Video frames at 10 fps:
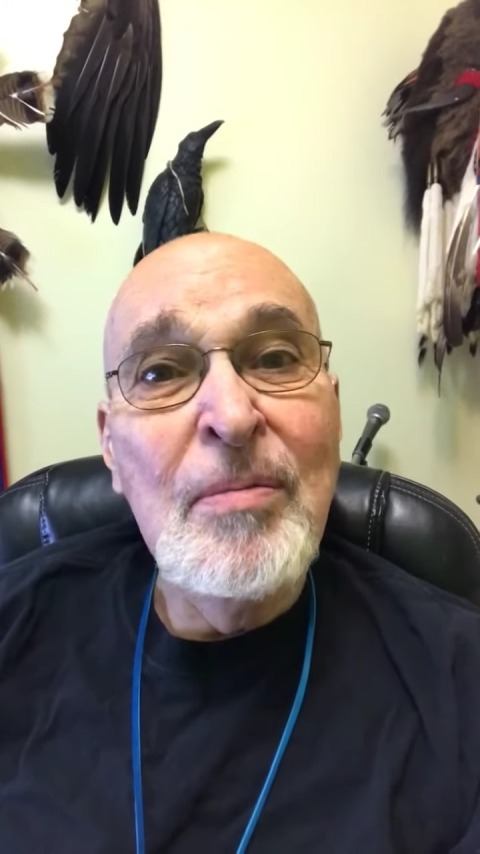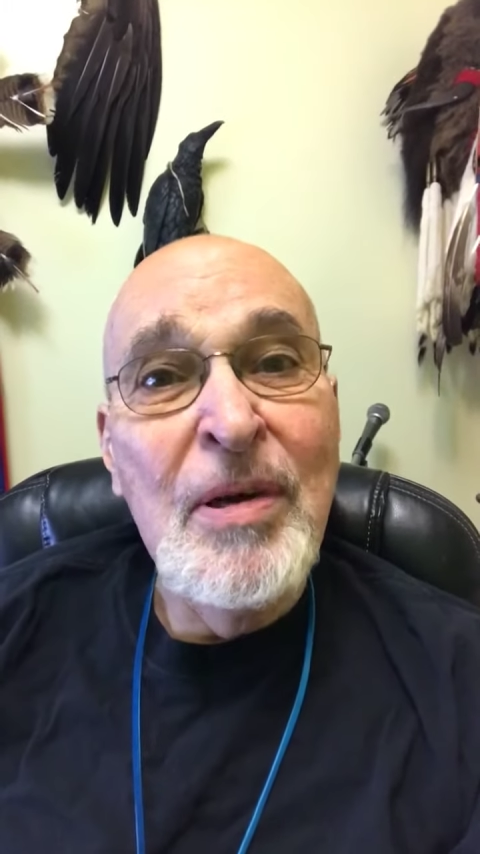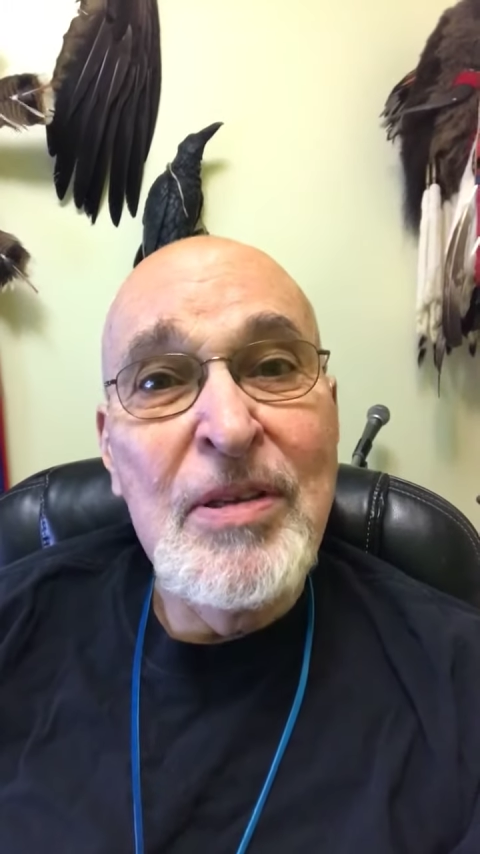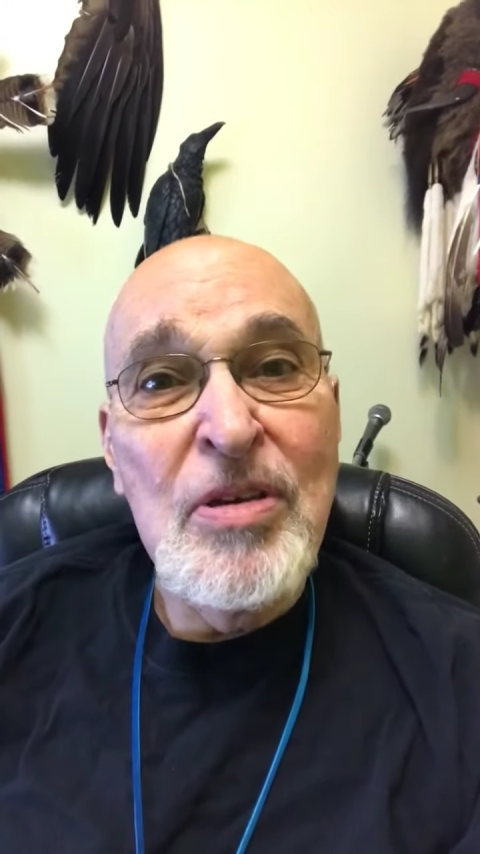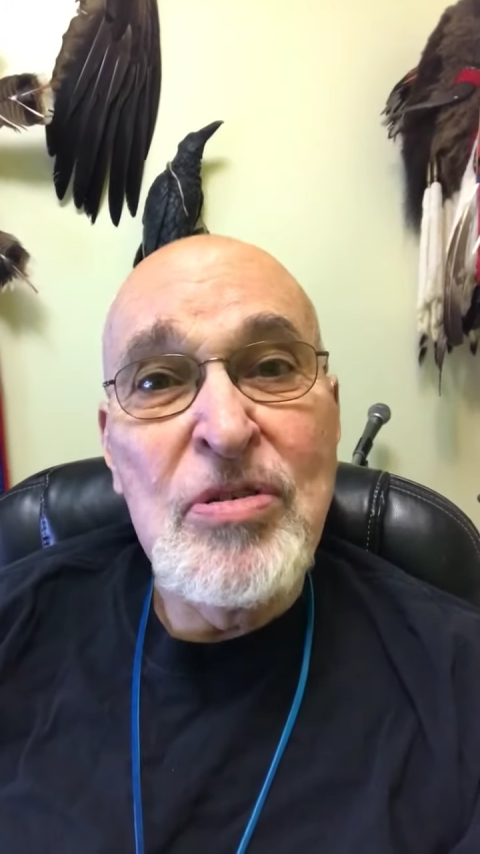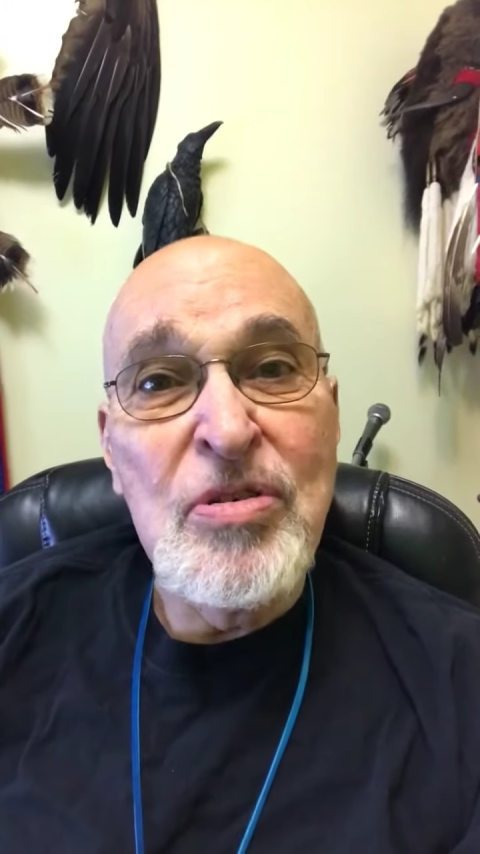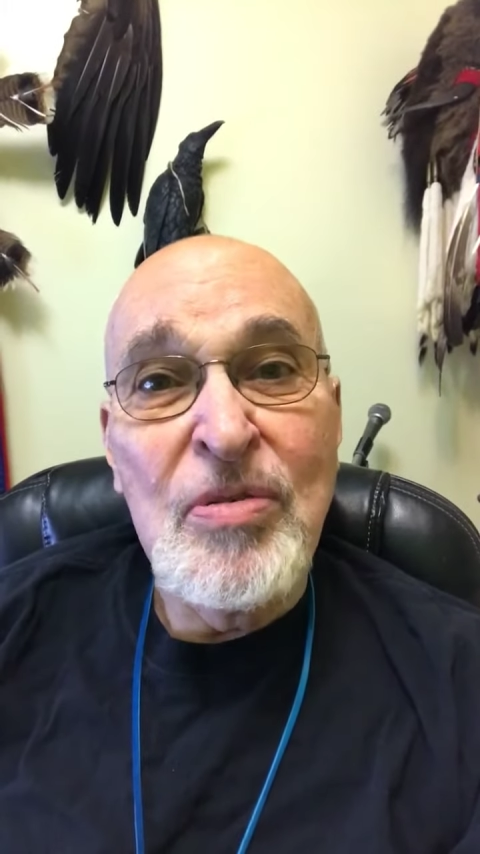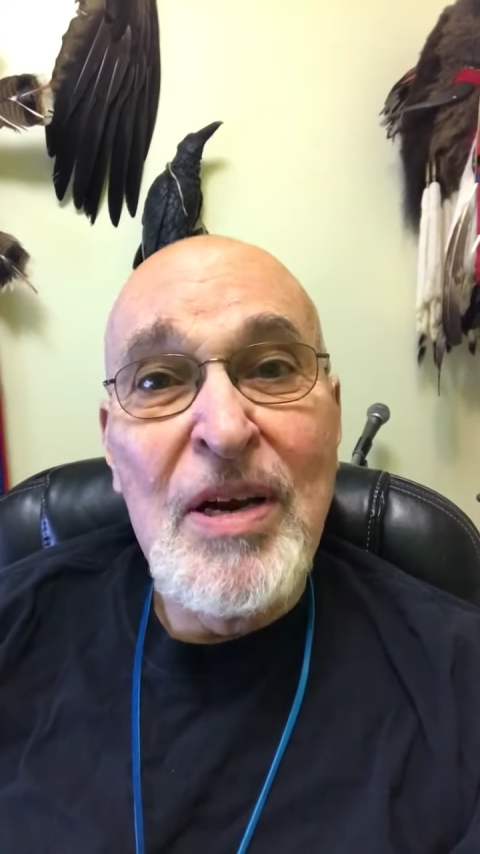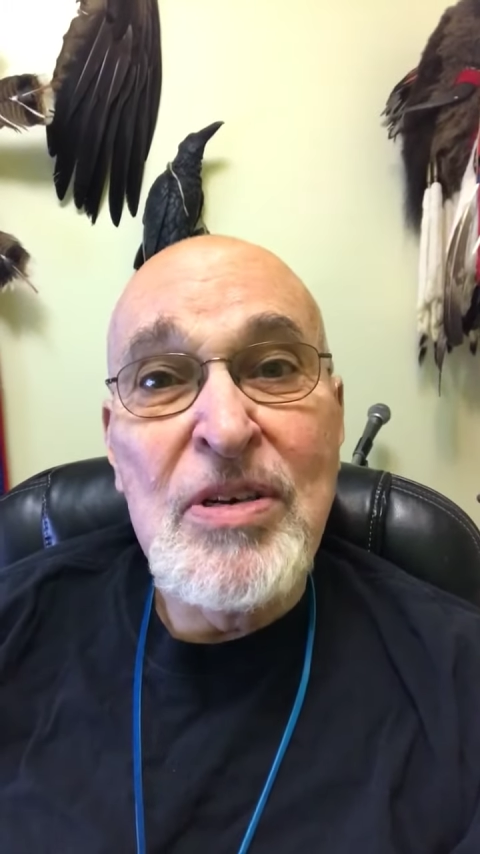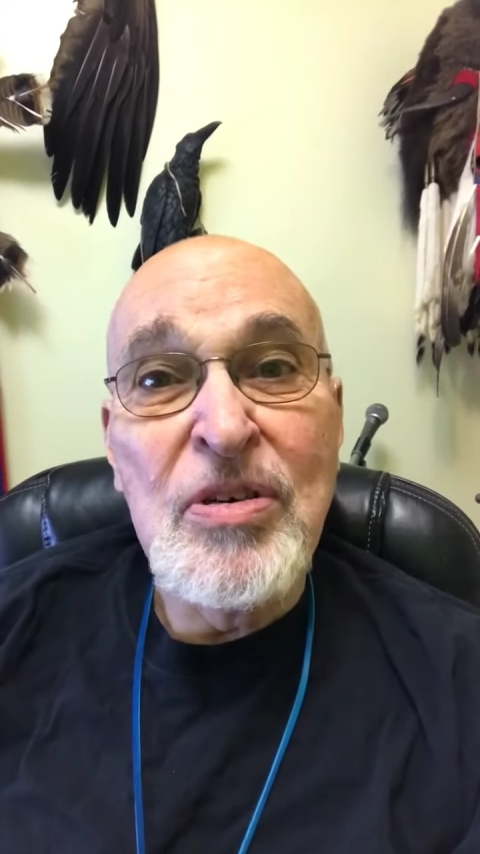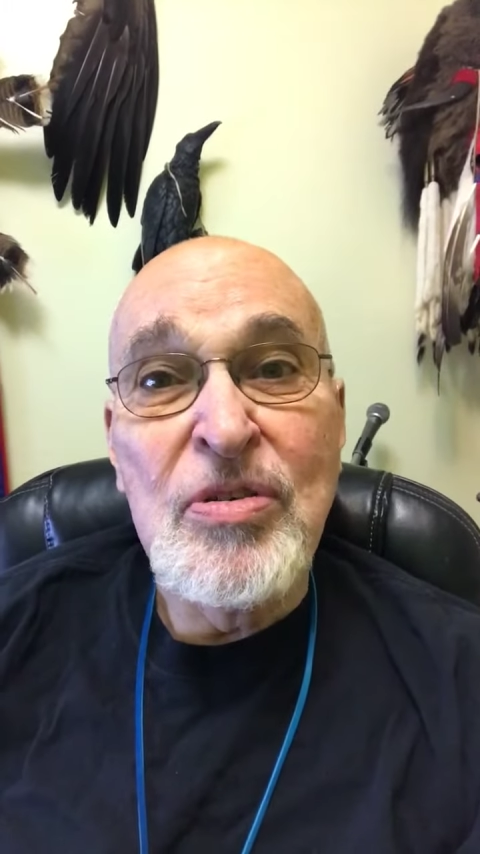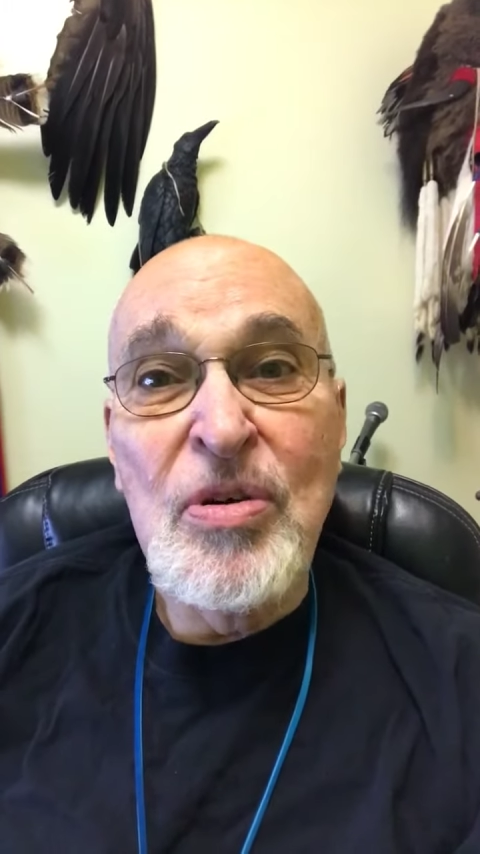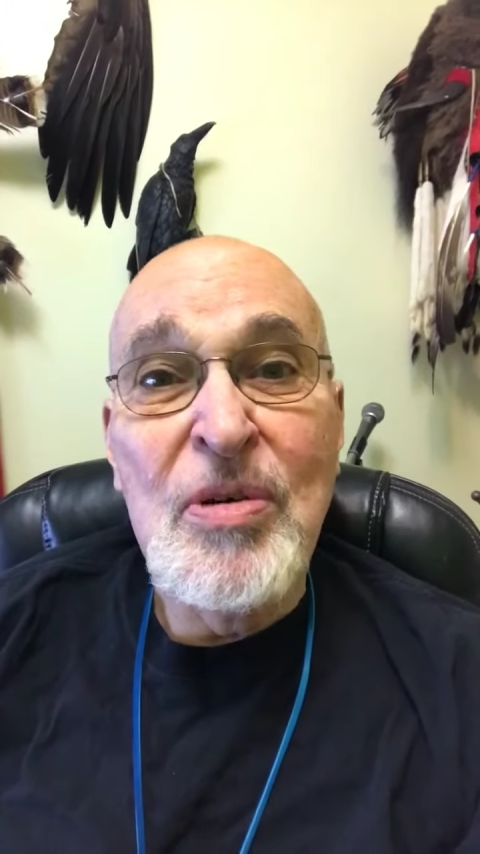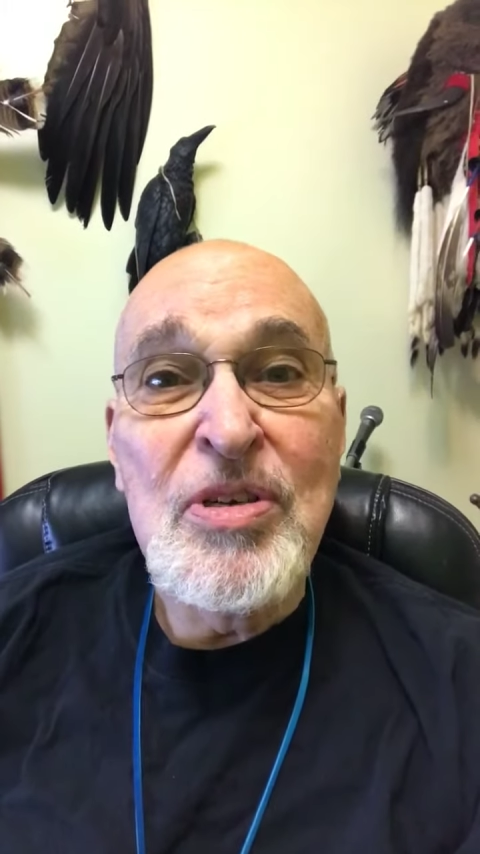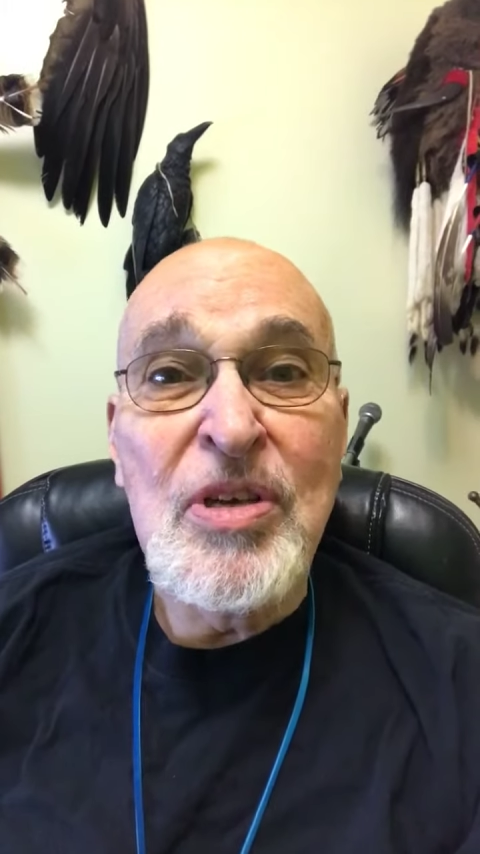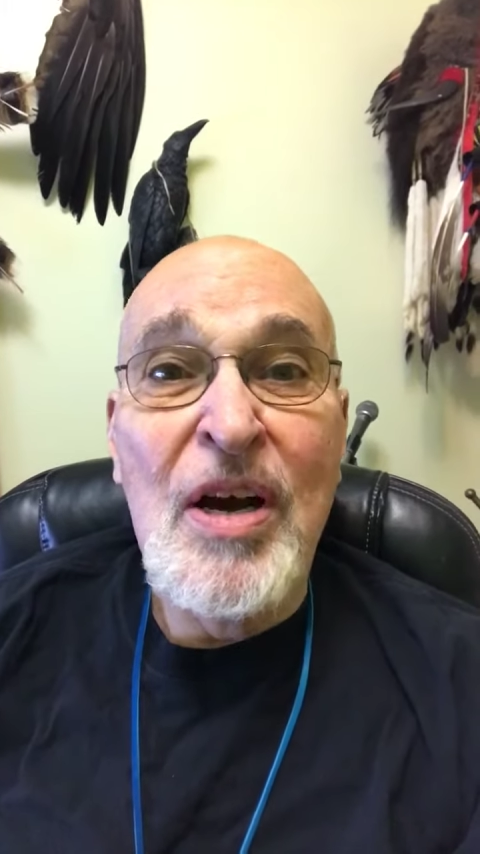But the stranger drew his